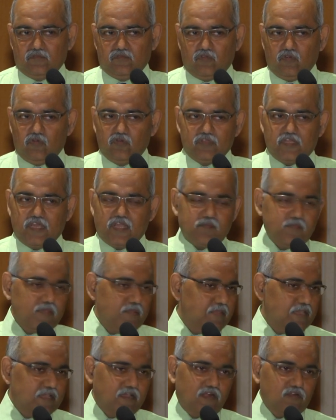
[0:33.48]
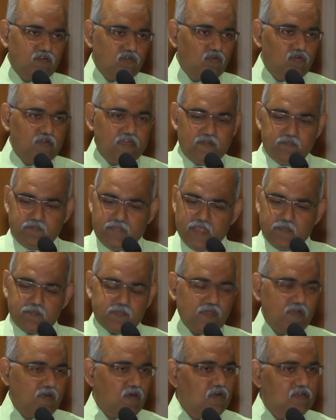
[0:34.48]
Though there may be control in
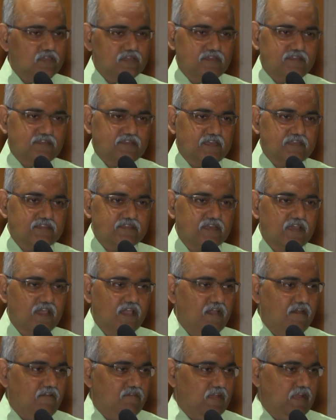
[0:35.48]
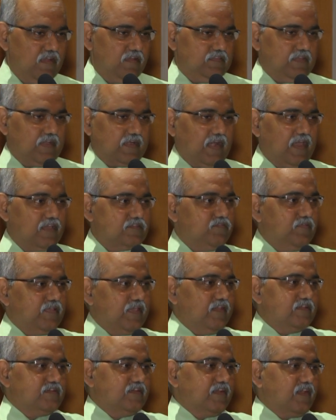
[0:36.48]
paper, all these things, where the
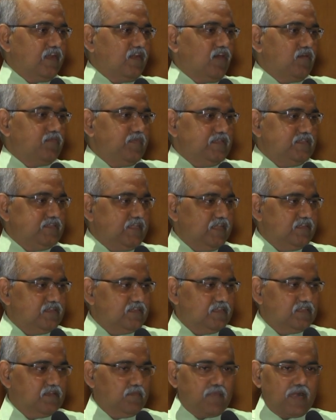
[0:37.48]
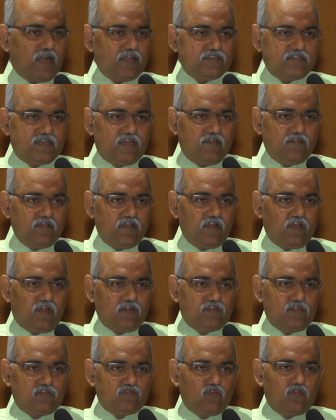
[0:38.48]
classification cannot be changed at the branch level or
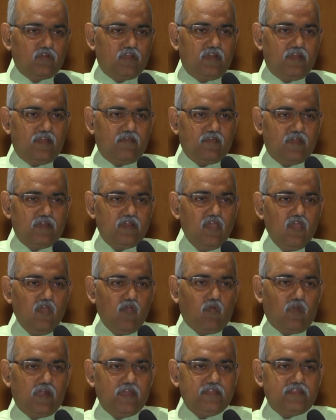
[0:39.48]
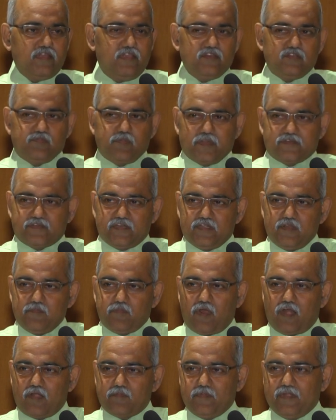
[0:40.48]
the zonal level, only the inspection
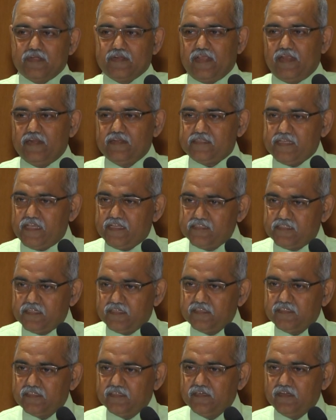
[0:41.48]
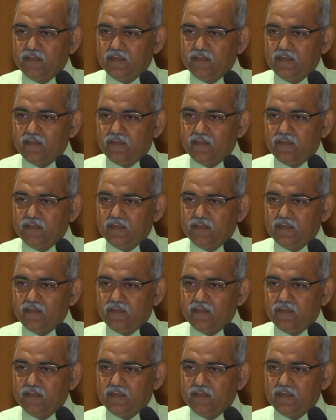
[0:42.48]
department can change it